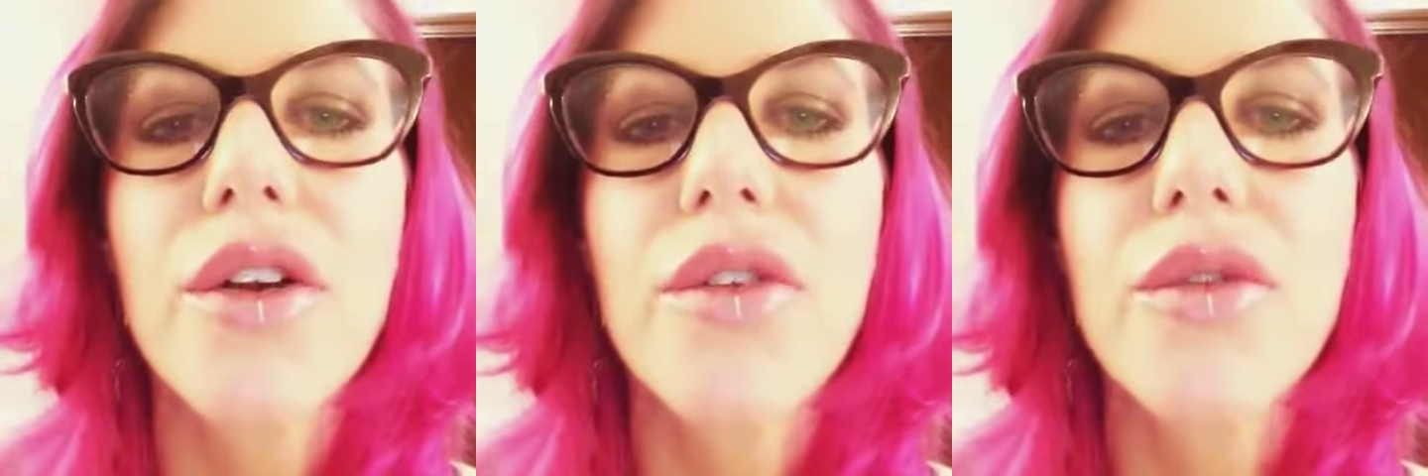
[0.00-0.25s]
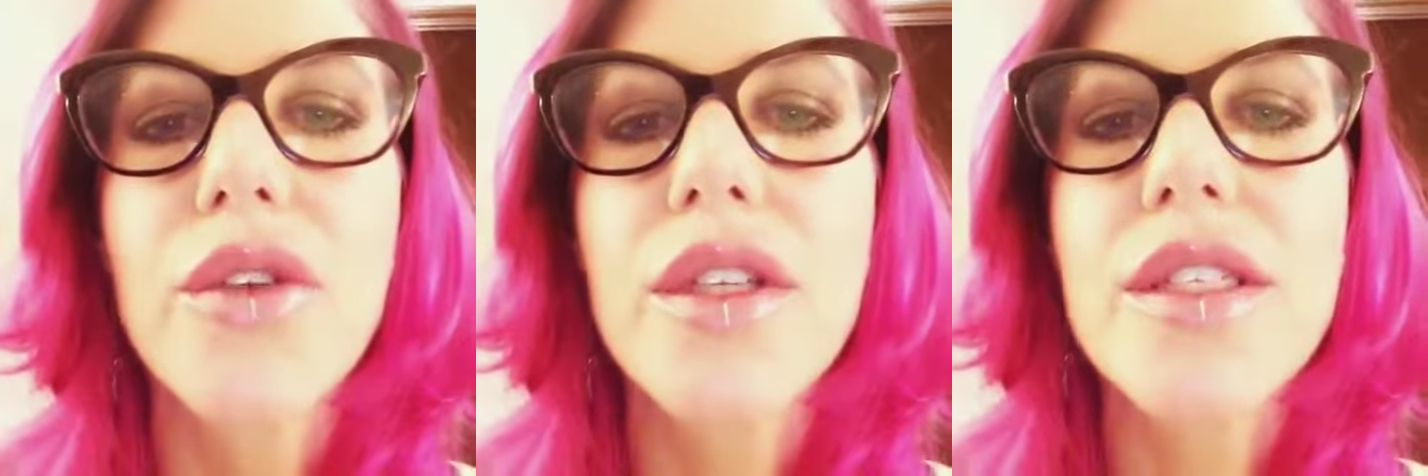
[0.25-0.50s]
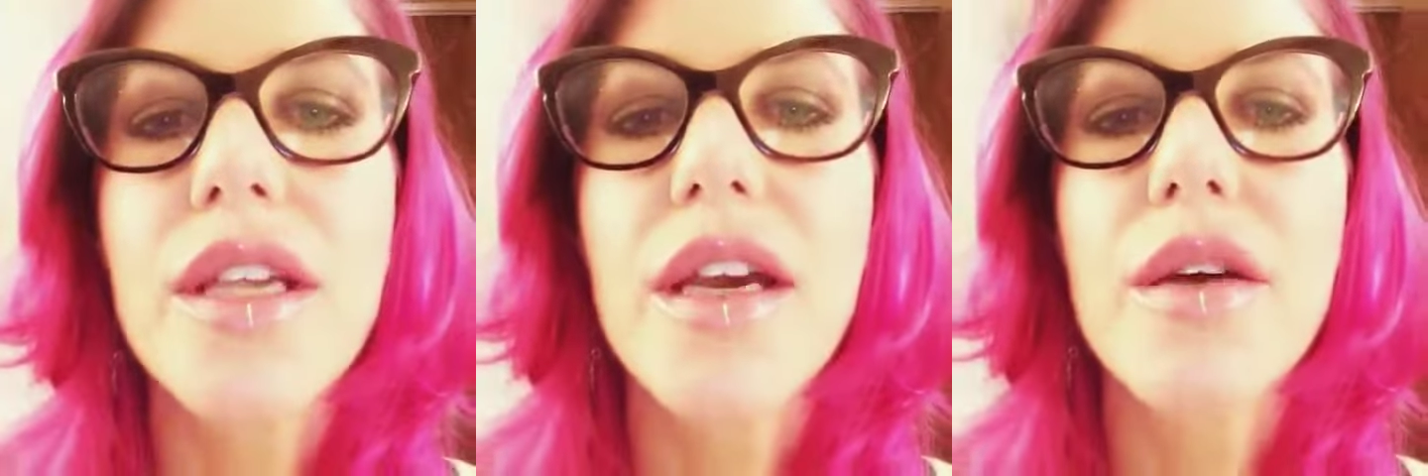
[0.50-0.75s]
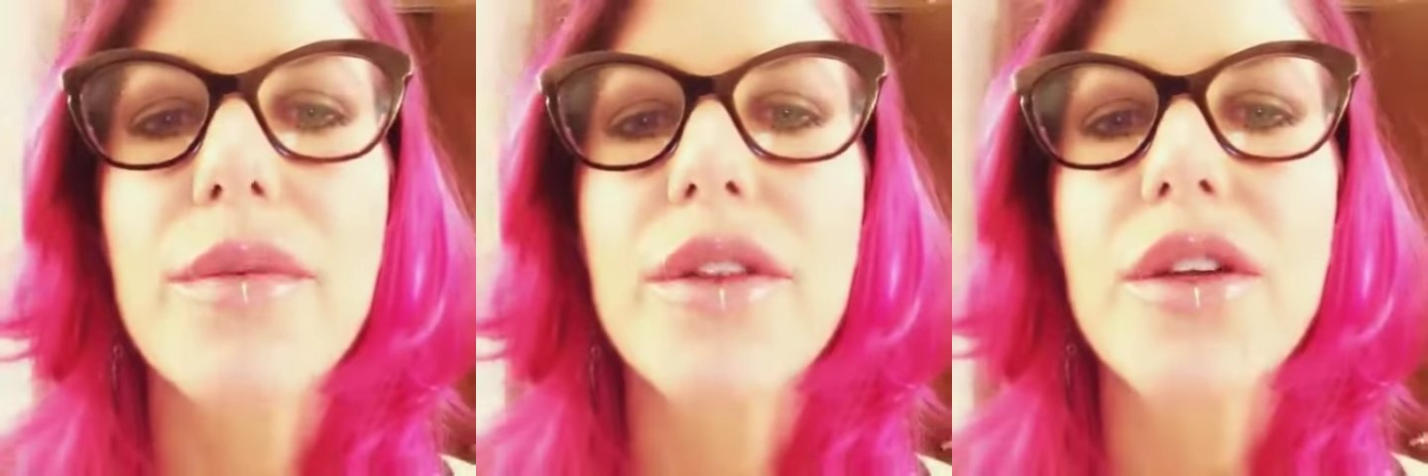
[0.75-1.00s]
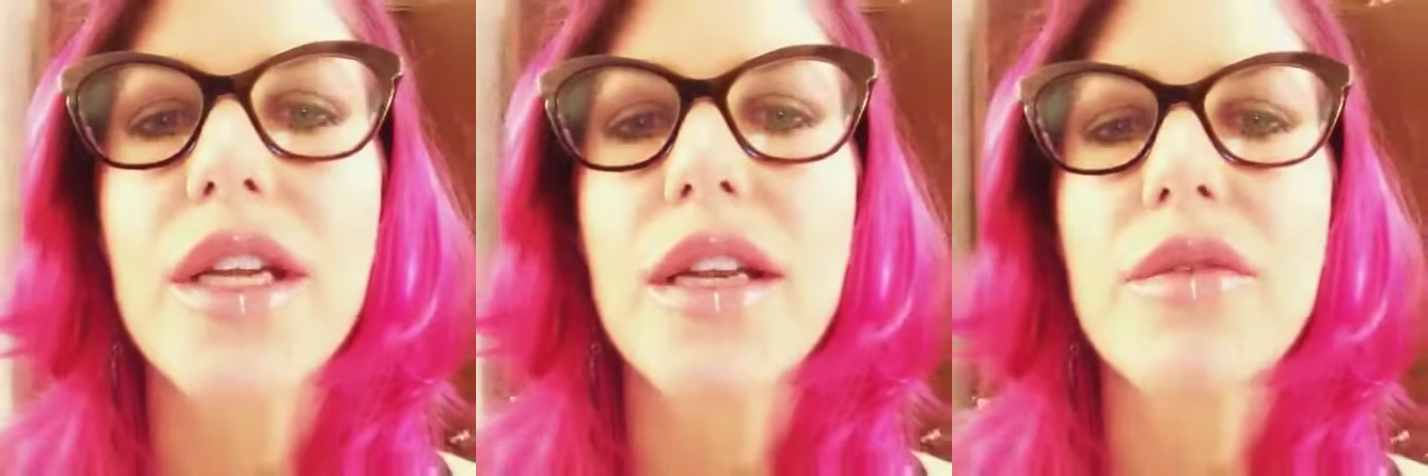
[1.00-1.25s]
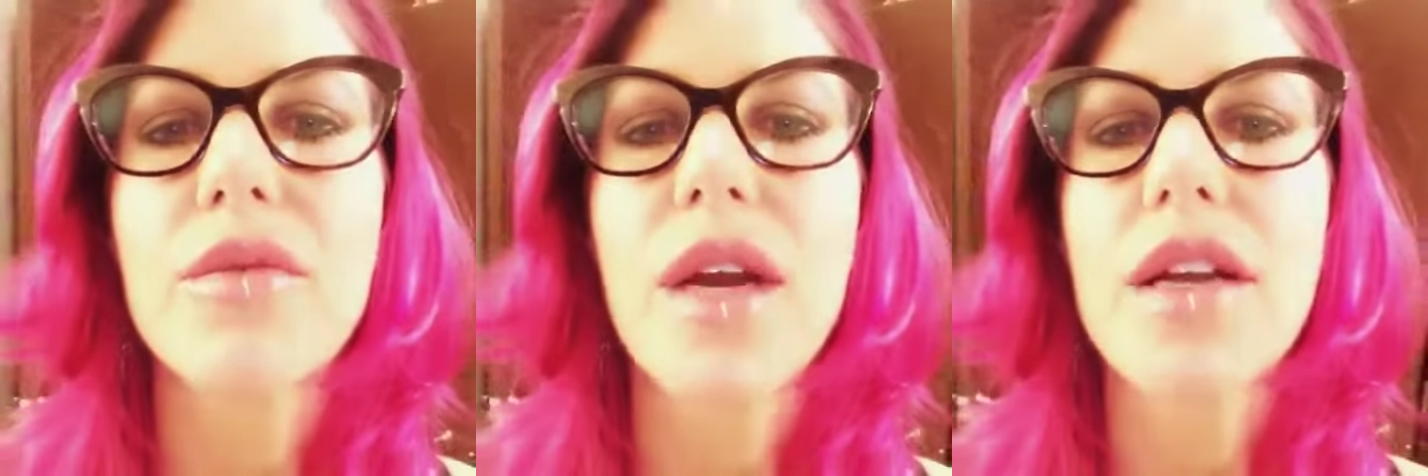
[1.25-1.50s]
don't know if you can tell, but they're
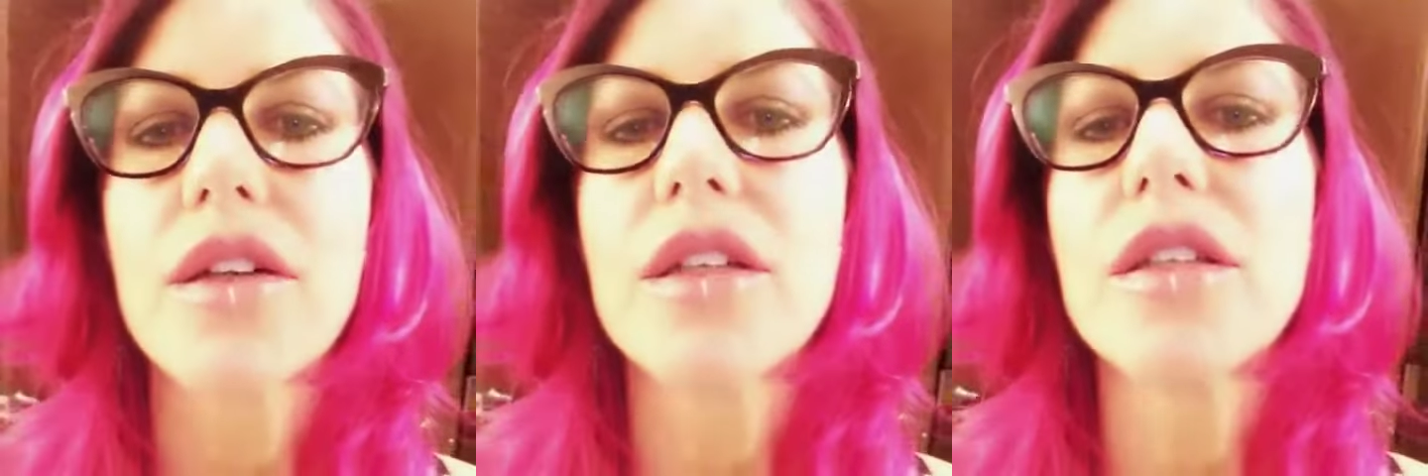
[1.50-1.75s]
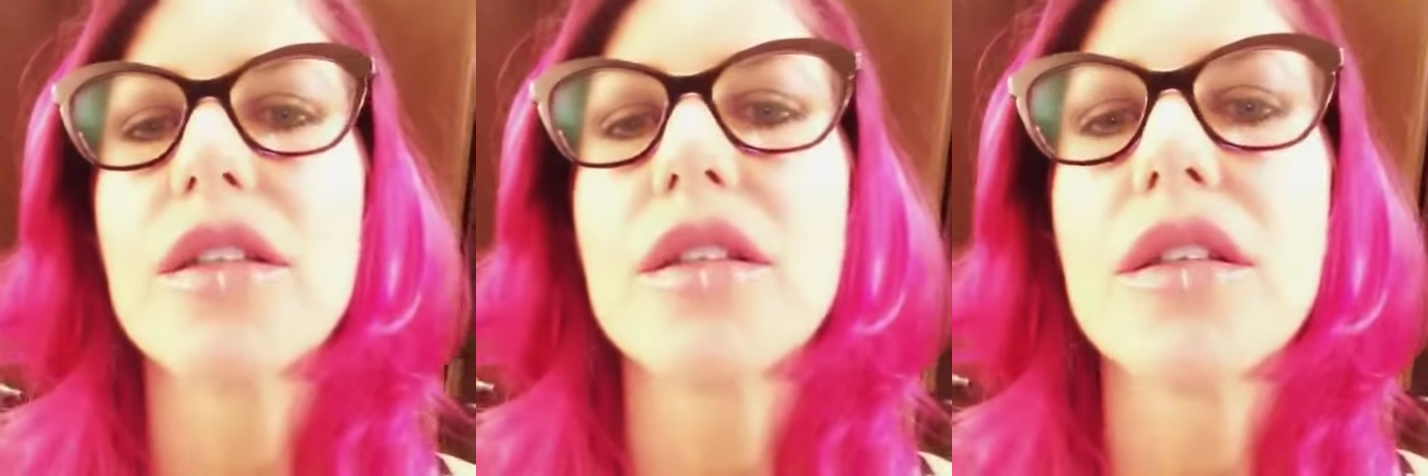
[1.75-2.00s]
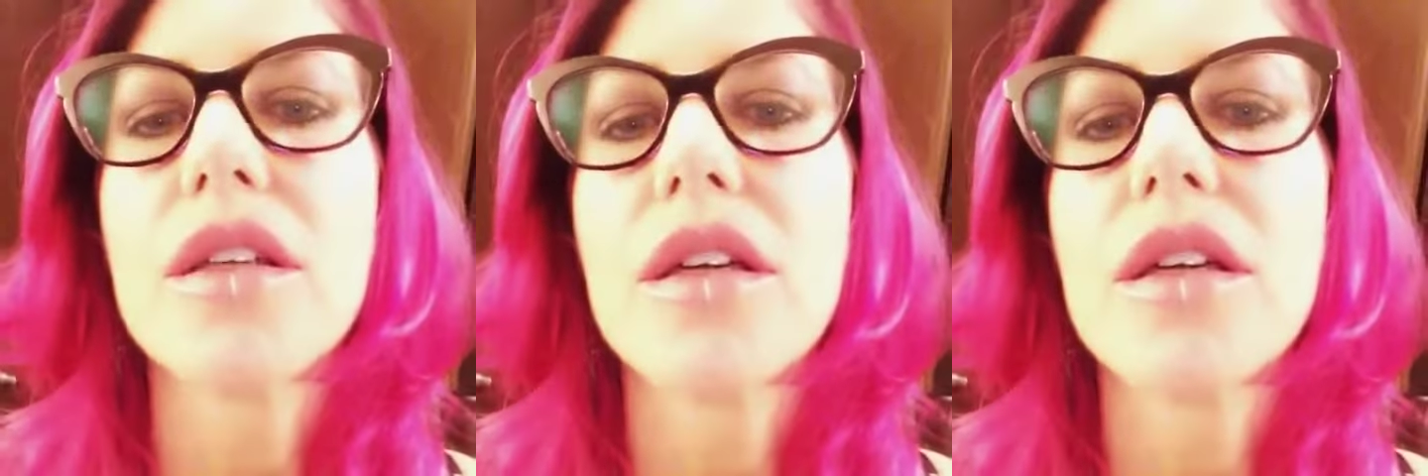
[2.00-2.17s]
getting redder